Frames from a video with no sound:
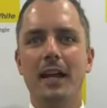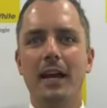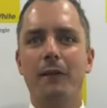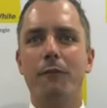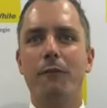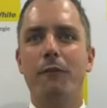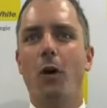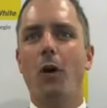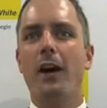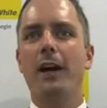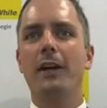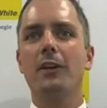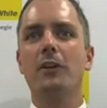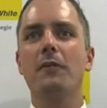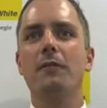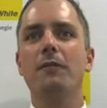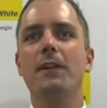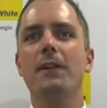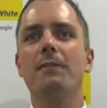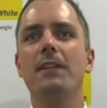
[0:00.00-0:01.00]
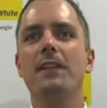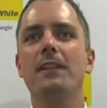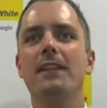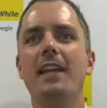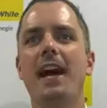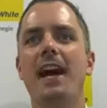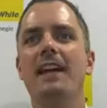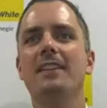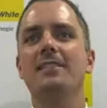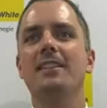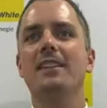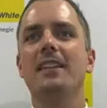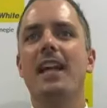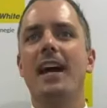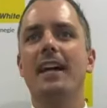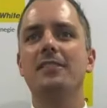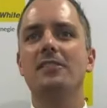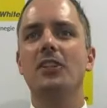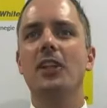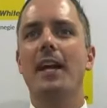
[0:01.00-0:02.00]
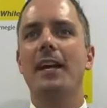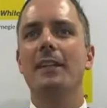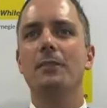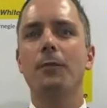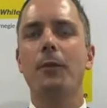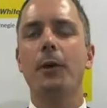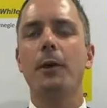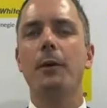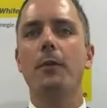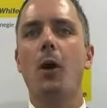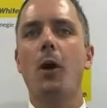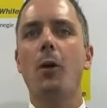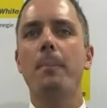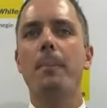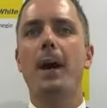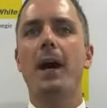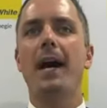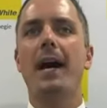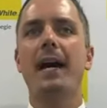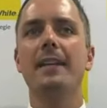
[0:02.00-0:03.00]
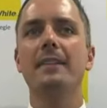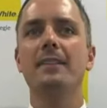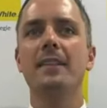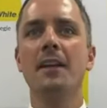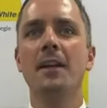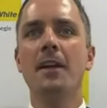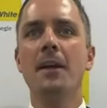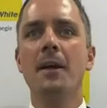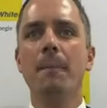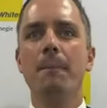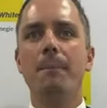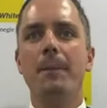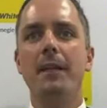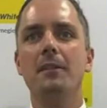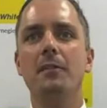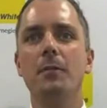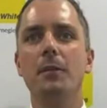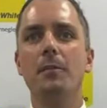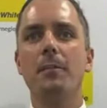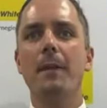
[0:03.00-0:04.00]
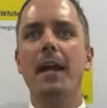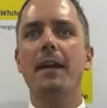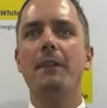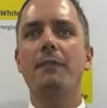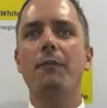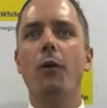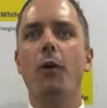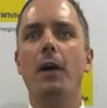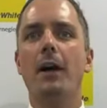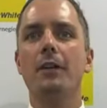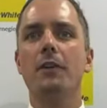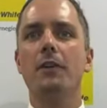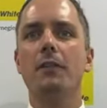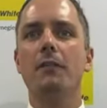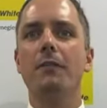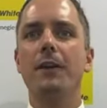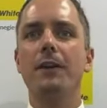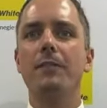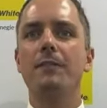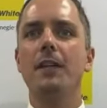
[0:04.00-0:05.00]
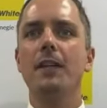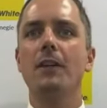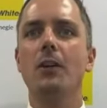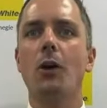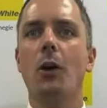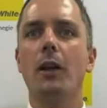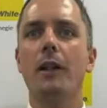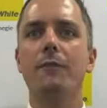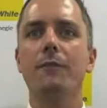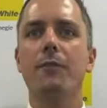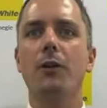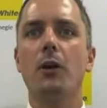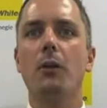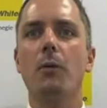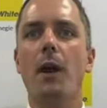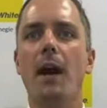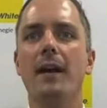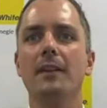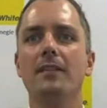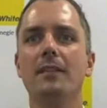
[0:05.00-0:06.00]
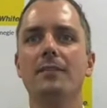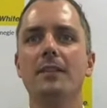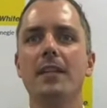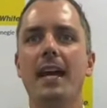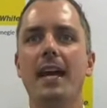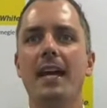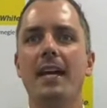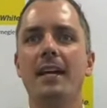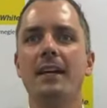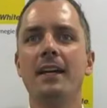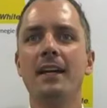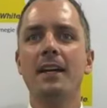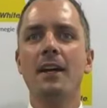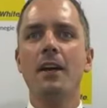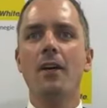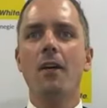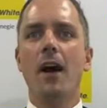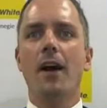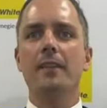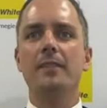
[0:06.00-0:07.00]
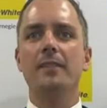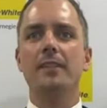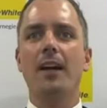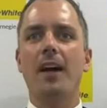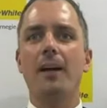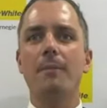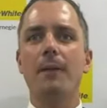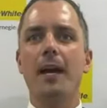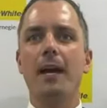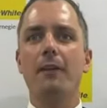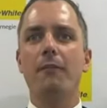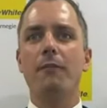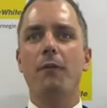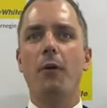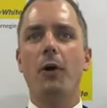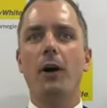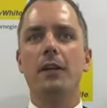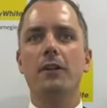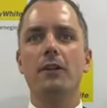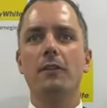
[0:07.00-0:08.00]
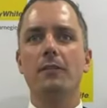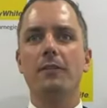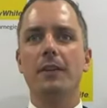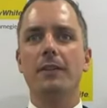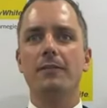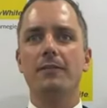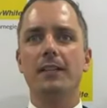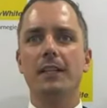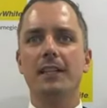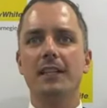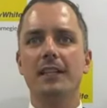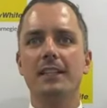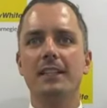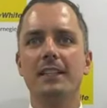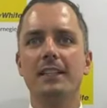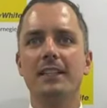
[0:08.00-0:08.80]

At $450,000, last chance for you all, buyers. Bids with me at $450,000, calling for a rise of 10. First time now at $450,000.